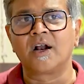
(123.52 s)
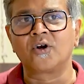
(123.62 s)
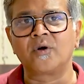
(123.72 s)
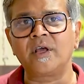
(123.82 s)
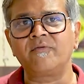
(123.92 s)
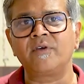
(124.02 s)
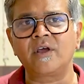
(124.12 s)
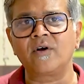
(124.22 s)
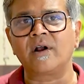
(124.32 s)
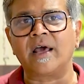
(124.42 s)
Today, we
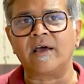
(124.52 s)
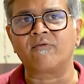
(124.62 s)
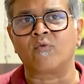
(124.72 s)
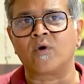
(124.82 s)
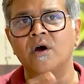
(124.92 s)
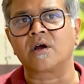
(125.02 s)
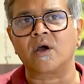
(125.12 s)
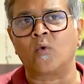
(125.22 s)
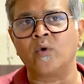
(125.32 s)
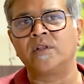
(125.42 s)
cannot have work
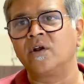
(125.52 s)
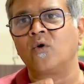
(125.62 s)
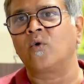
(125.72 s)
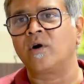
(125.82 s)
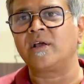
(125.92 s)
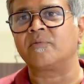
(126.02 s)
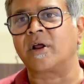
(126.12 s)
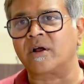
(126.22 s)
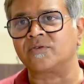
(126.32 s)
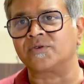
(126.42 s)
within only a
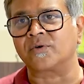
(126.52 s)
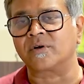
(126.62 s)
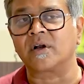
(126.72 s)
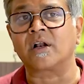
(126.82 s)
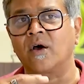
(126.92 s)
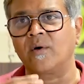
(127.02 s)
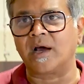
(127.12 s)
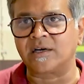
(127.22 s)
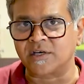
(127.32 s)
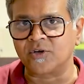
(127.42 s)
breakout zone. Now,
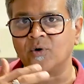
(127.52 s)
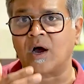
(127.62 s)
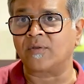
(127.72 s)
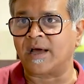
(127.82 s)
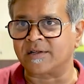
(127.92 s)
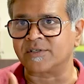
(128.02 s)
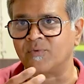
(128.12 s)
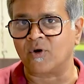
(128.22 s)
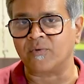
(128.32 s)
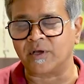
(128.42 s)
I'll tell you how that is
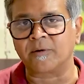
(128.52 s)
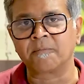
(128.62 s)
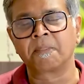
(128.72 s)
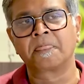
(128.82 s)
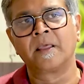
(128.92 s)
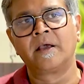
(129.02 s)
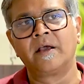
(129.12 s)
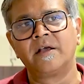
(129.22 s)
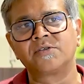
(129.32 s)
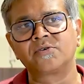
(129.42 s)
evolving.
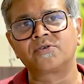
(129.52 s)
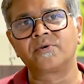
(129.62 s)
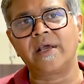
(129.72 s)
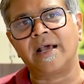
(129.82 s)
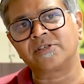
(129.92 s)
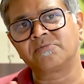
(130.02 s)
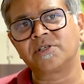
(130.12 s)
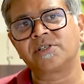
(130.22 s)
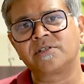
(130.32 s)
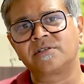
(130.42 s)
So today, as
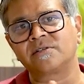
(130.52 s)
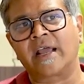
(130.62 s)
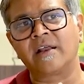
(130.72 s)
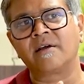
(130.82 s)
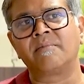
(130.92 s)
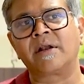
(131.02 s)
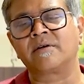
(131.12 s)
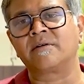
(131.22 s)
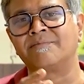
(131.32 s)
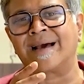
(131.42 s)
much as getting a
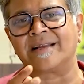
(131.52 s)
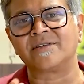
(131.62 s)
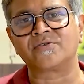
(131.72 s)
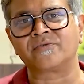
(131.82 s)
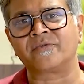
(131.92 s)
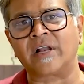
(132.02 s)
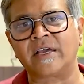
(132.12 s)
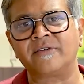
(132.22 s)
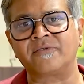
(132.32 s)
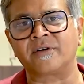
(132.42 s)
better balance of
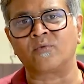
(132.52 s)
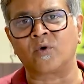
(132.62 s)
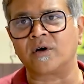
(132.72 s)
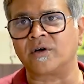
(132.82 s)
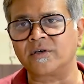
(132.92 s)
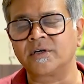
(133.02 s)
life and work,